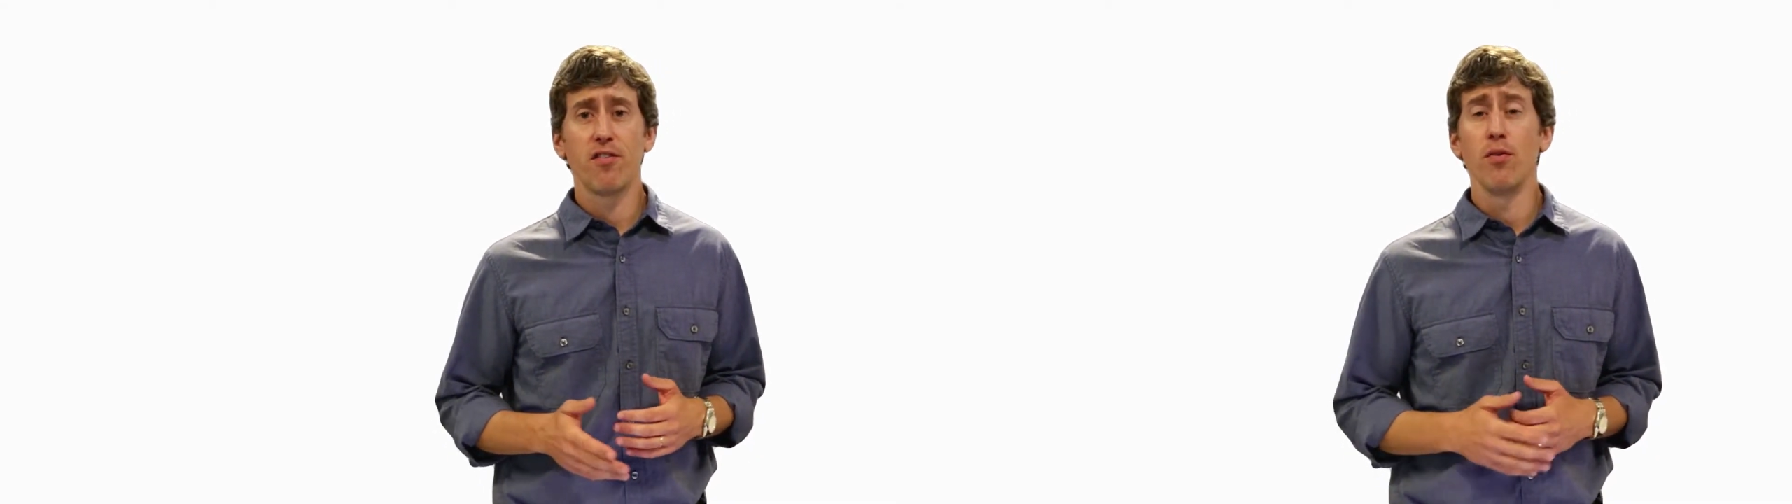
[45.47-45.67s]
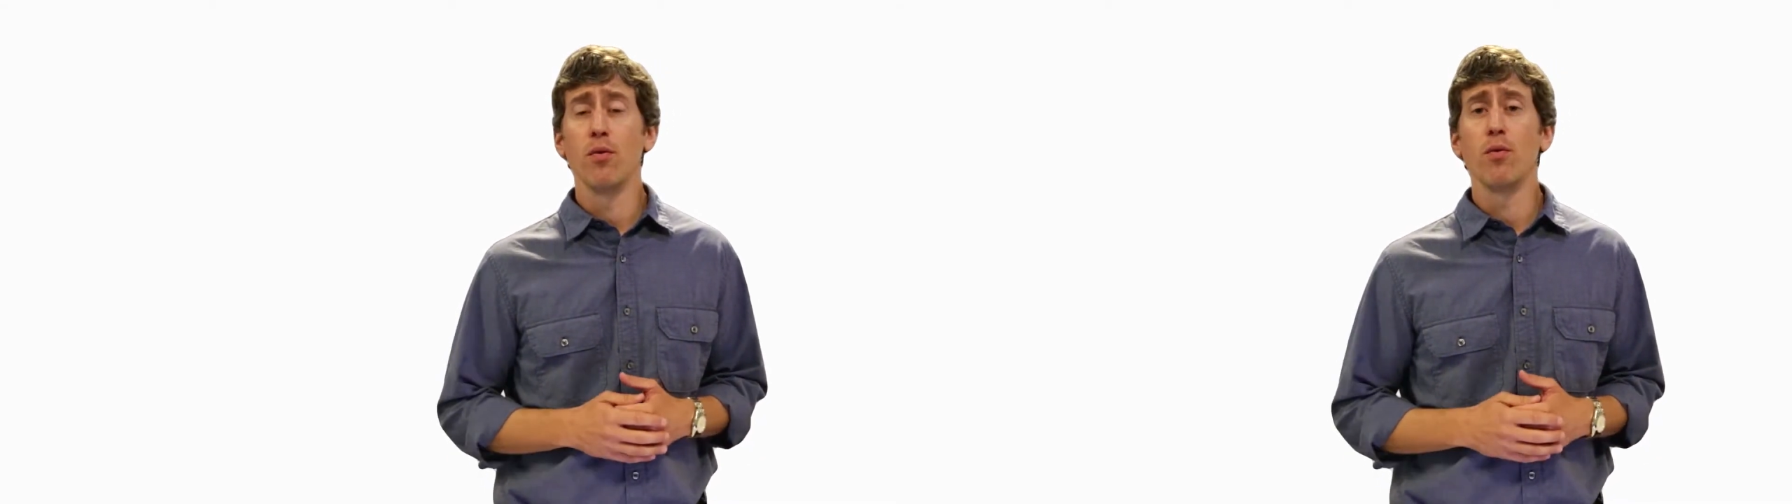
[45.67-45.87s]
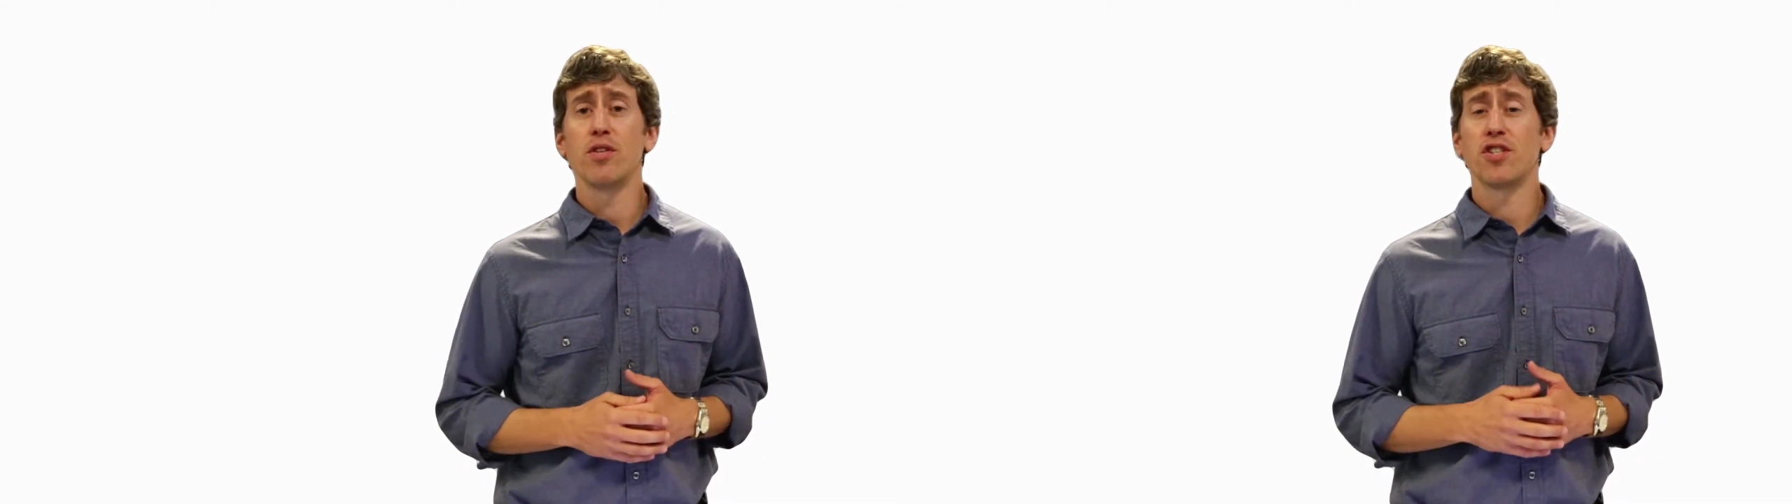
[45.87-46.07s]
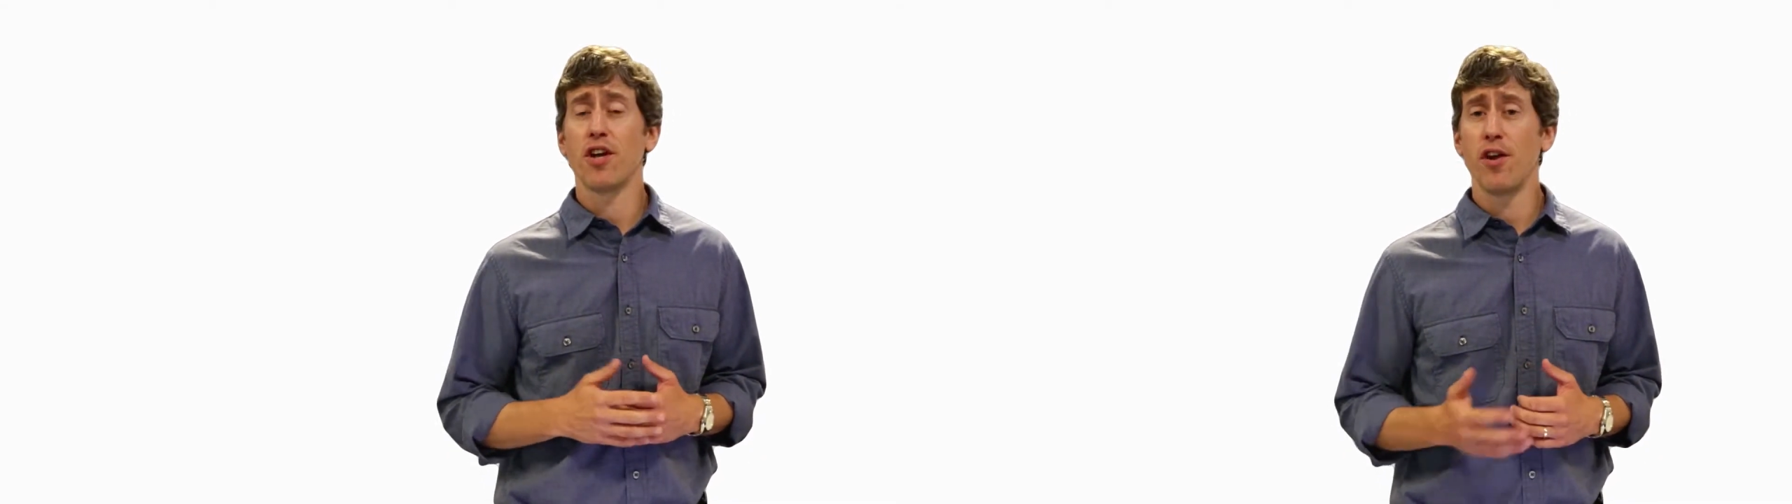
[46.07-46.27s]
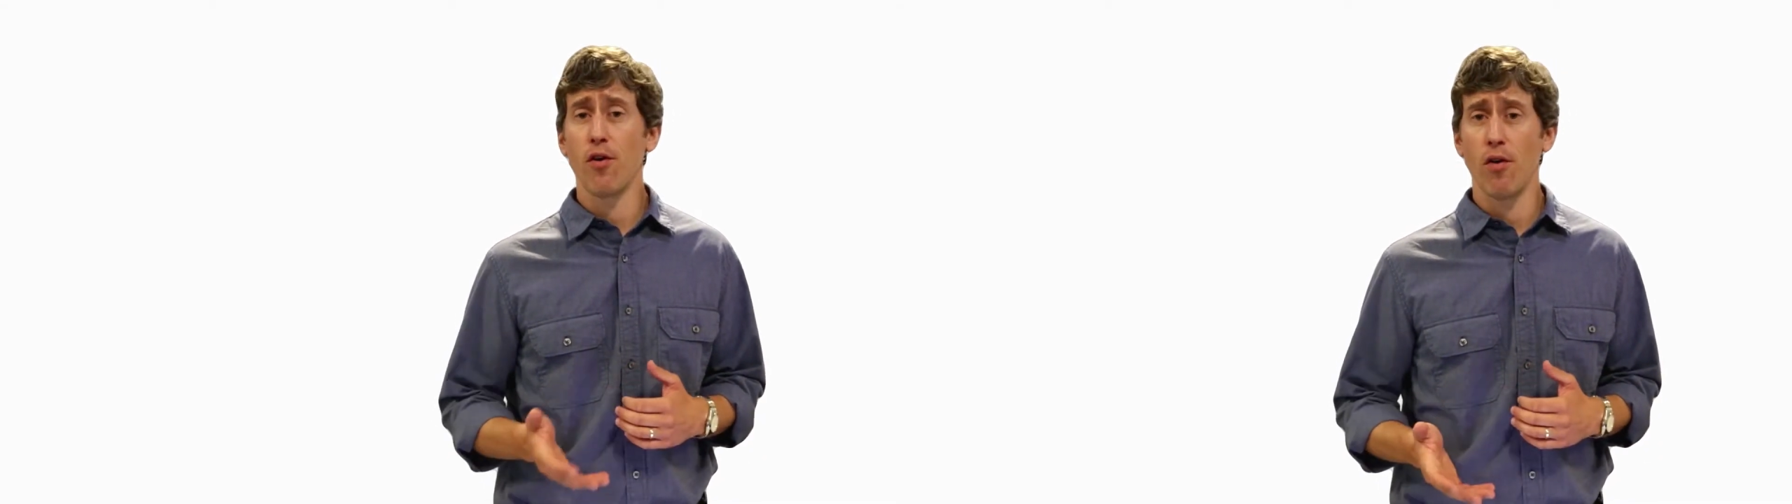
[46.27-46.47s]
to
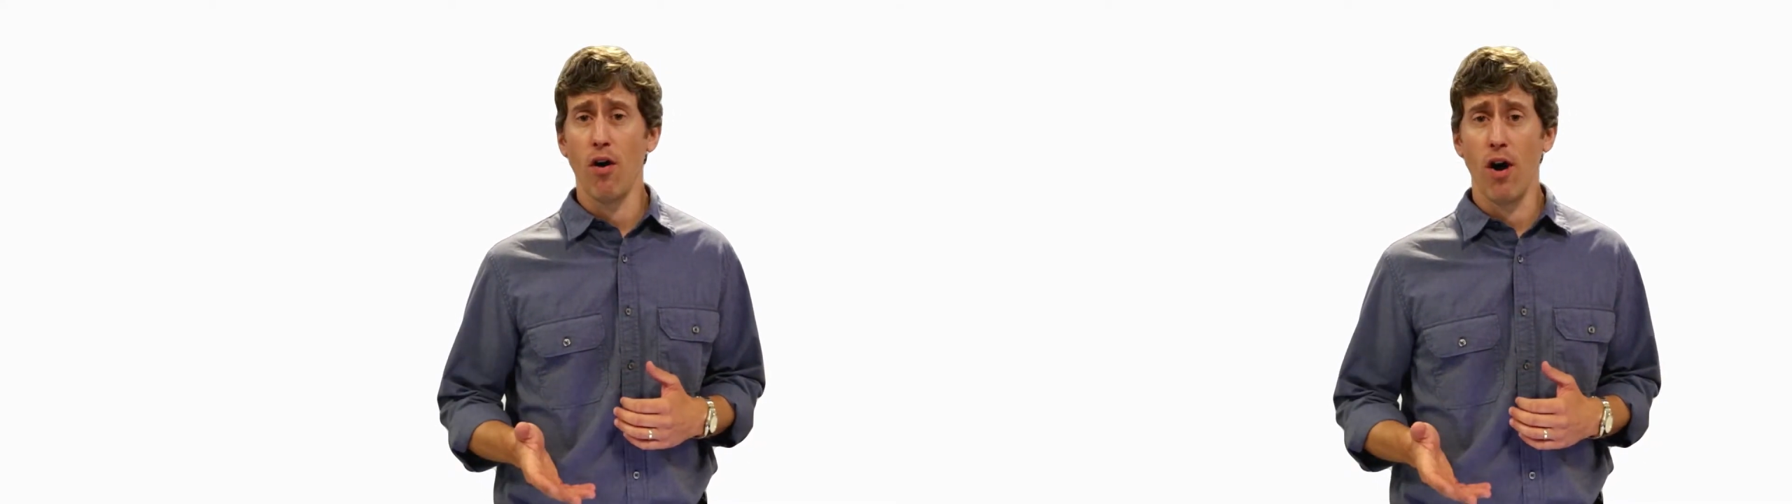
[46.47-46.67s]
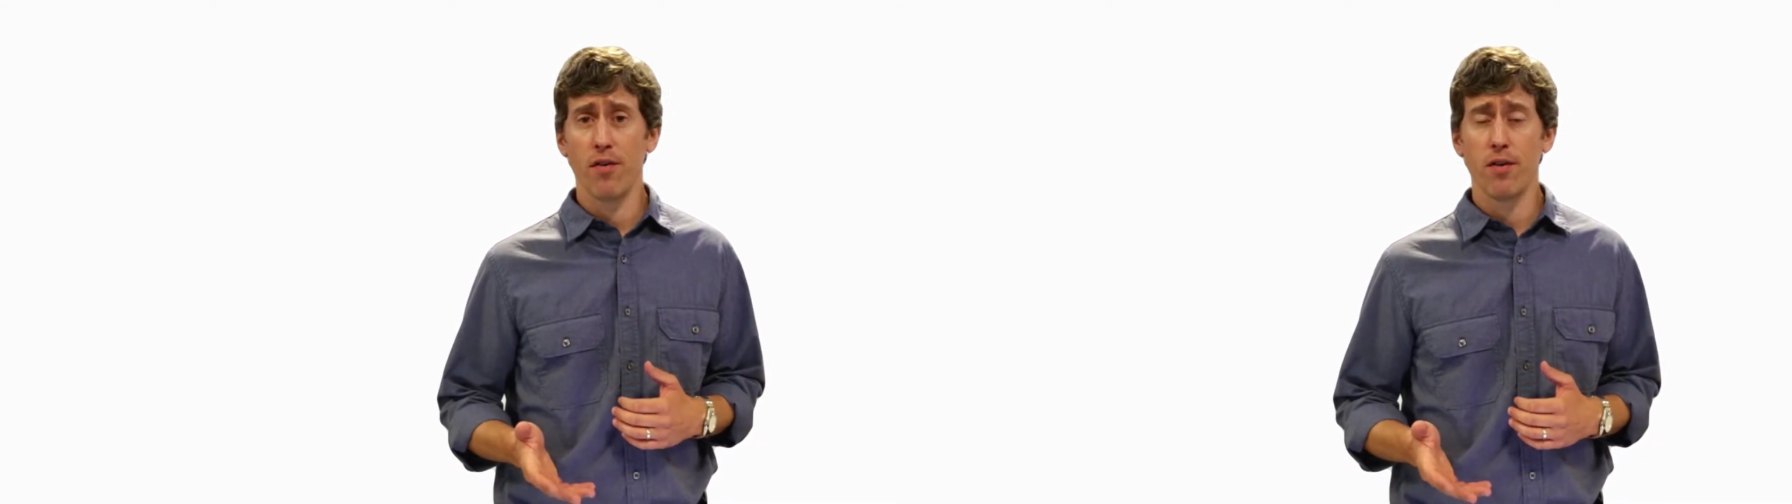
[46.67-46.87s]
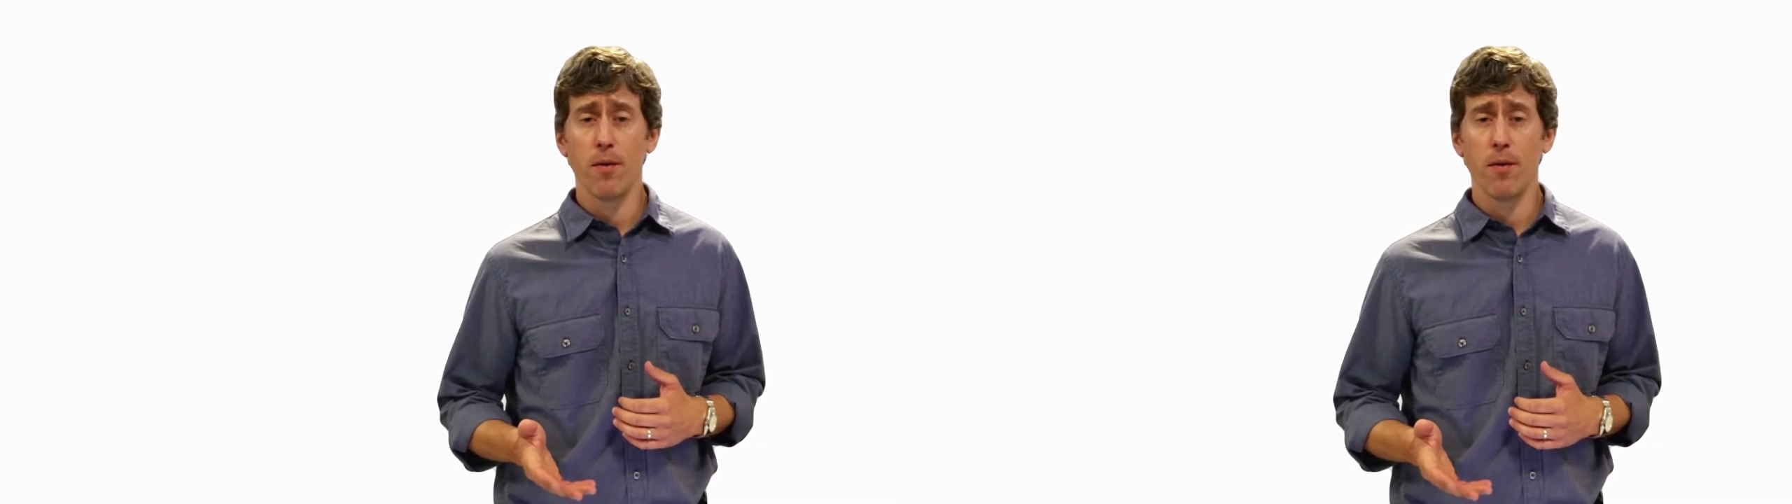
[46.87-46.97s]
SecureAuth,